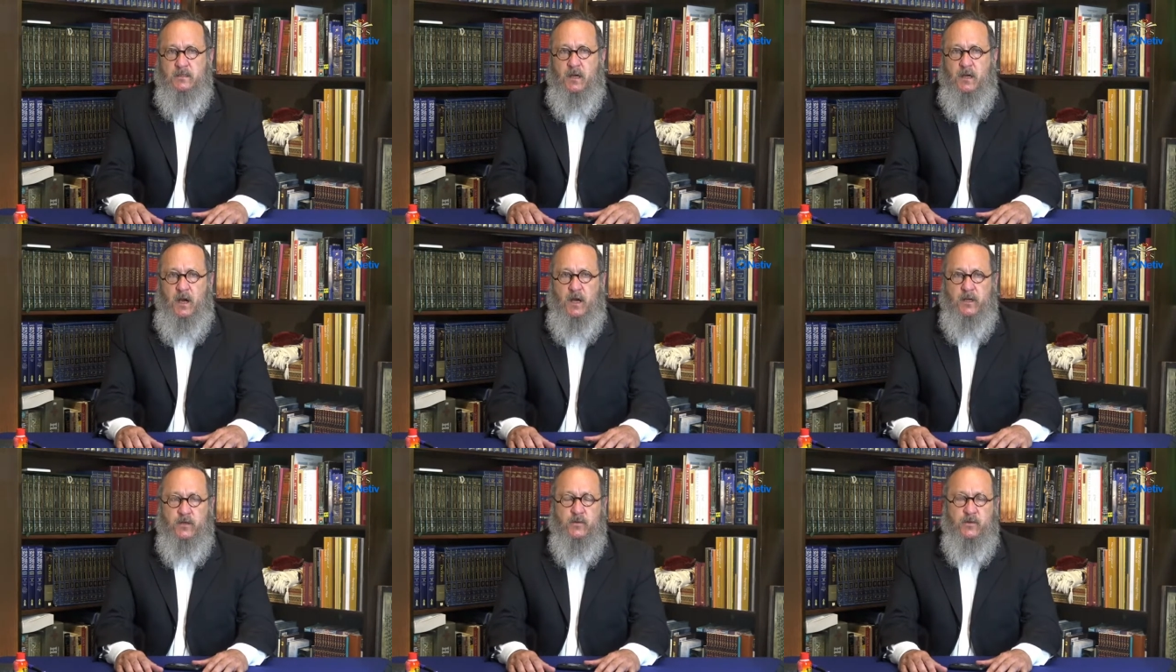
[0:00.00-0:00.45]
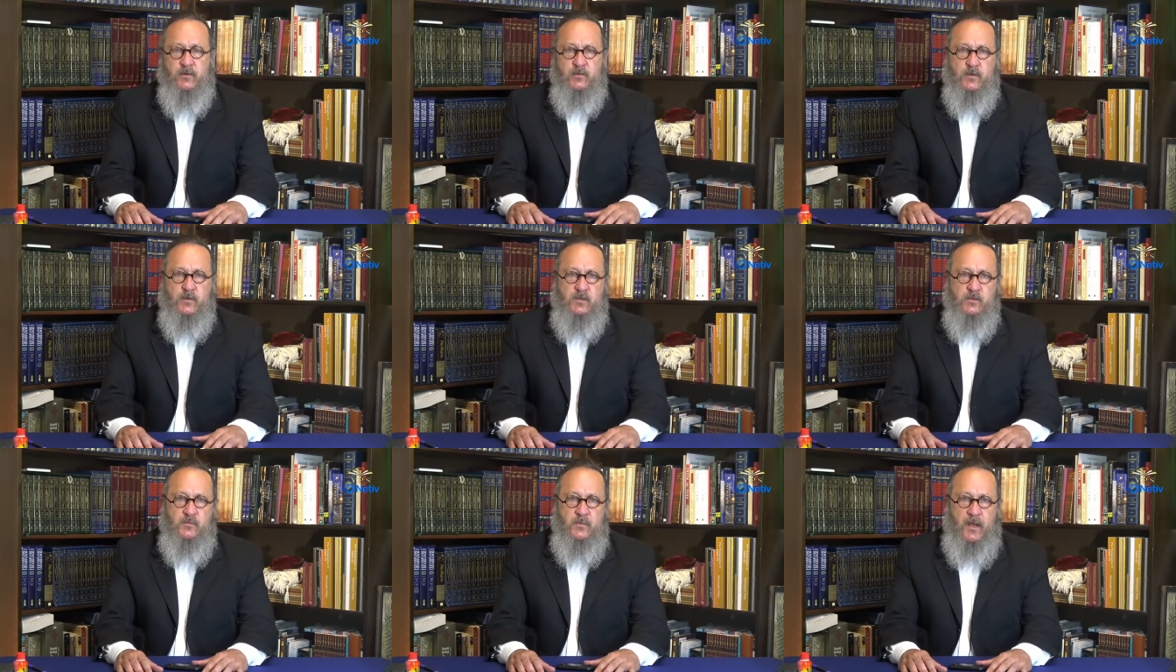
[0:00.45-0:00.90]
Honor and
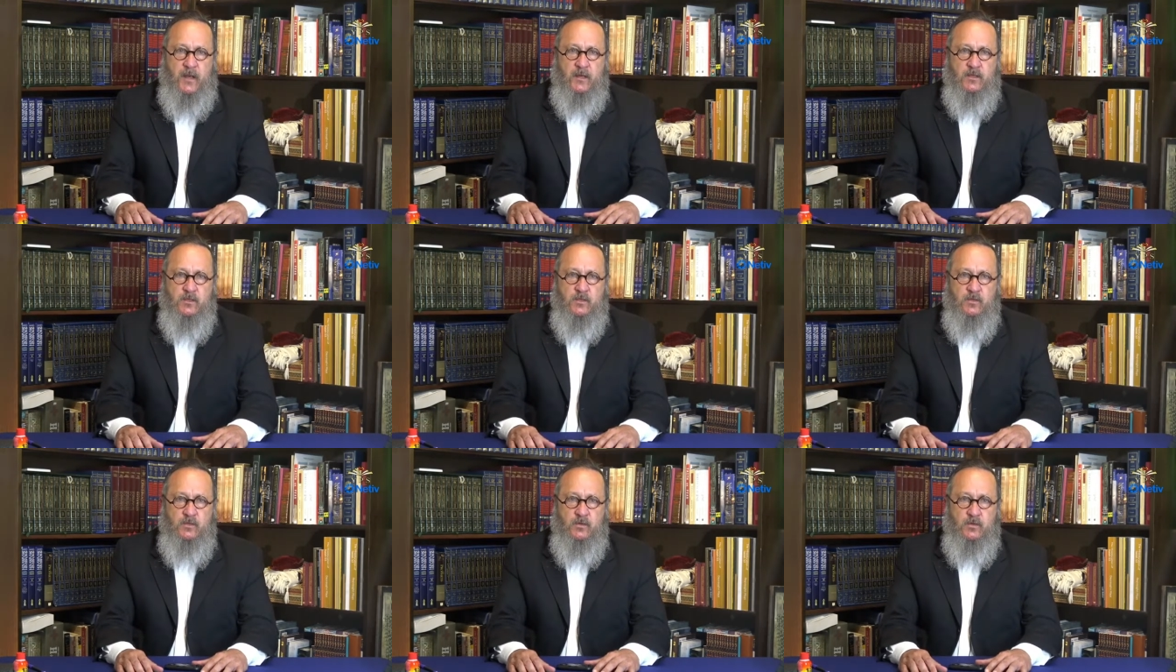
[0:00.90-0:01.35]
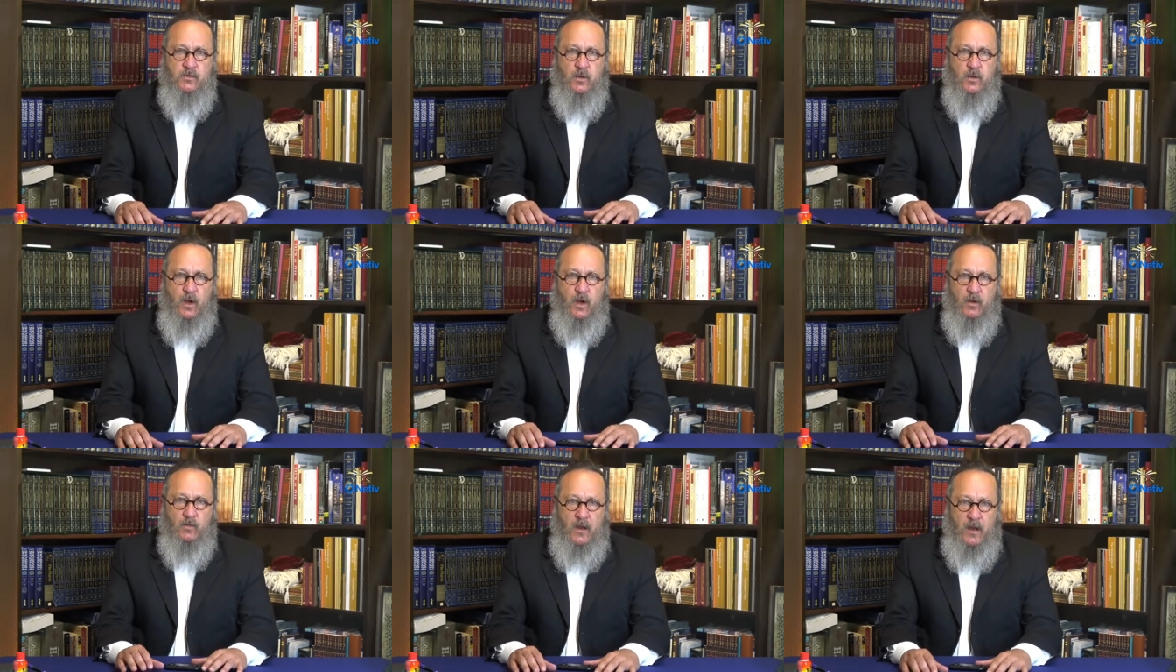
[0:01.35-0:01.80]
respect to
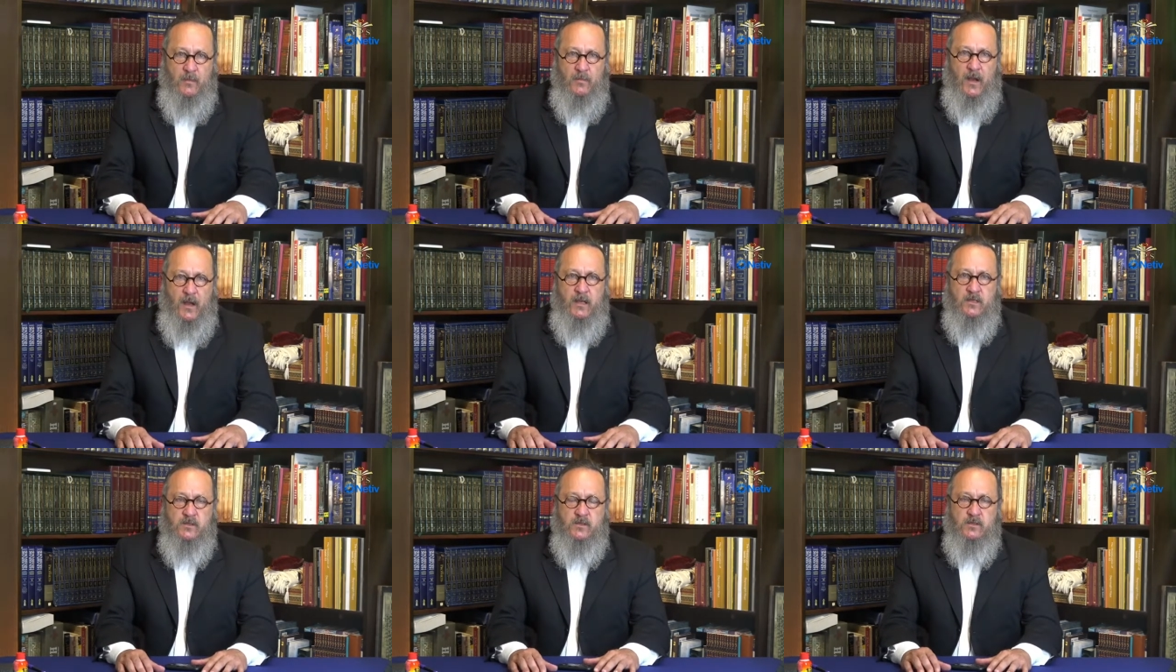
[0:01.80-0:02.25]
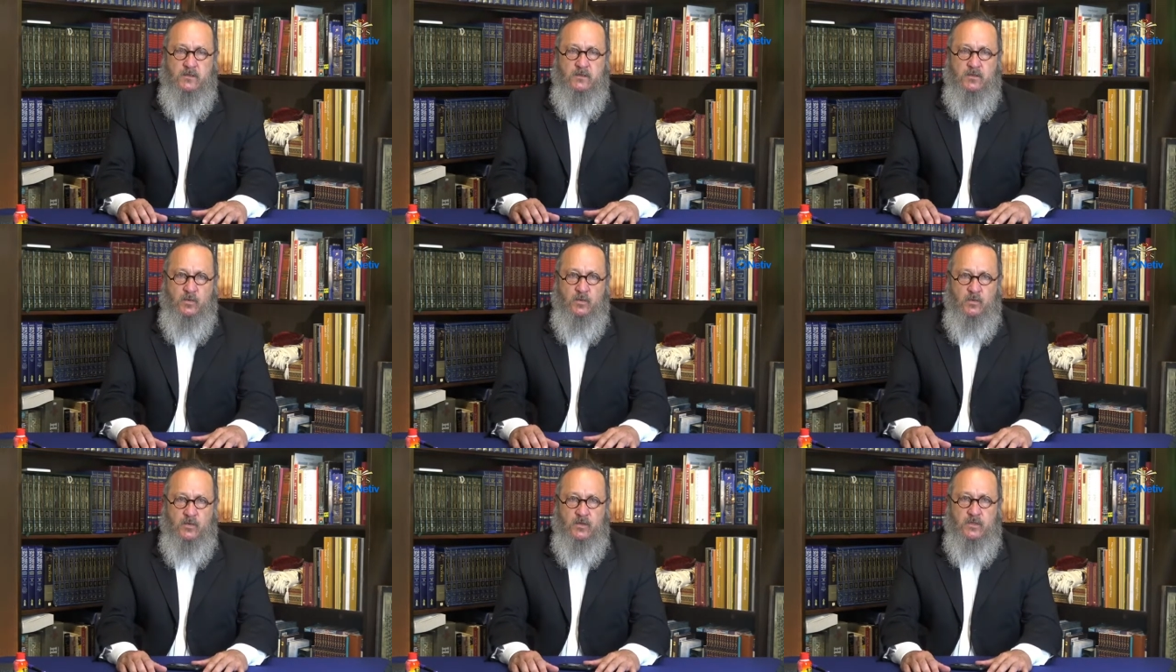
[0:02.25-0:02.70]
our rabbis and
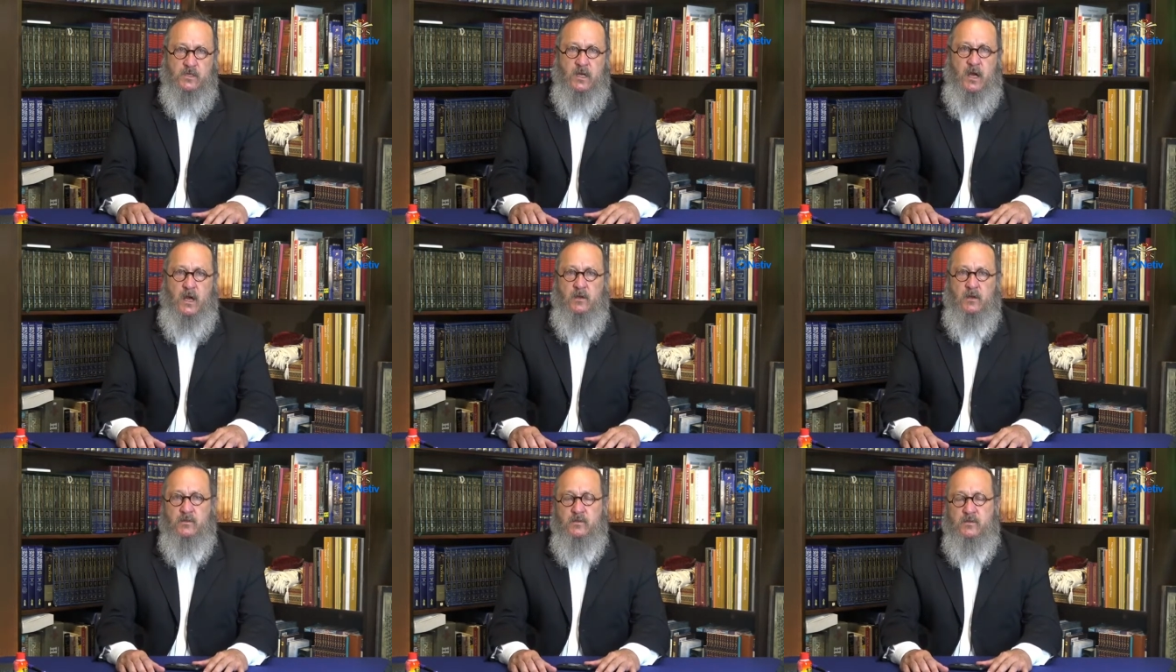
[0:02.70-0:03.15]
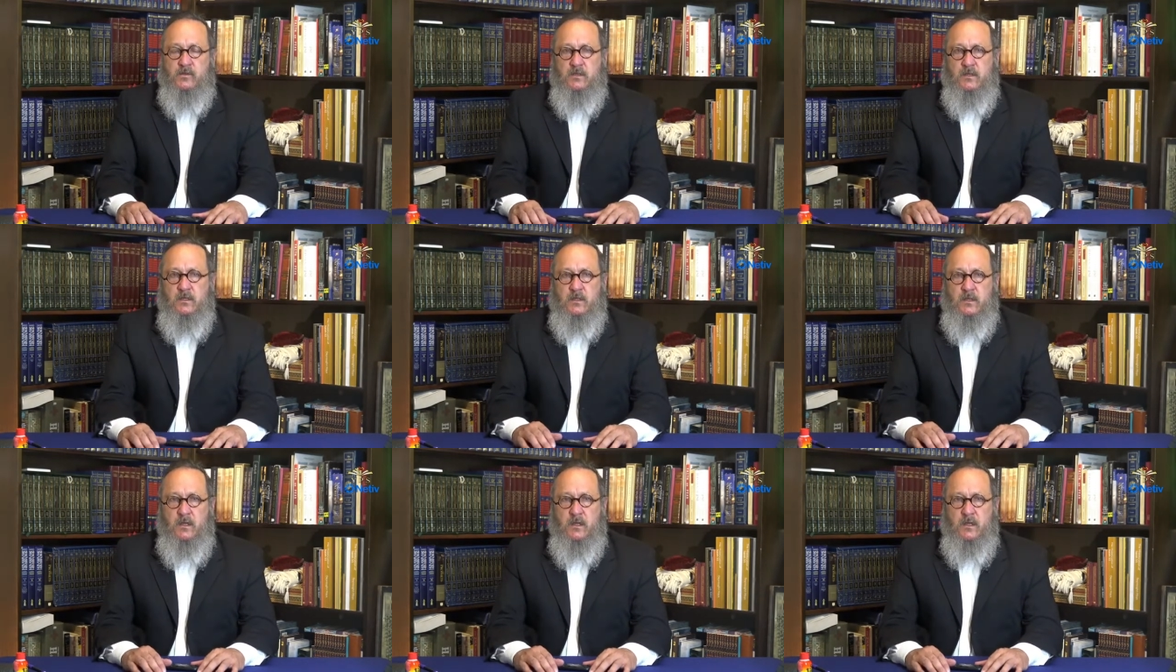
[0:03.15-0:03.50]
Torah scholars.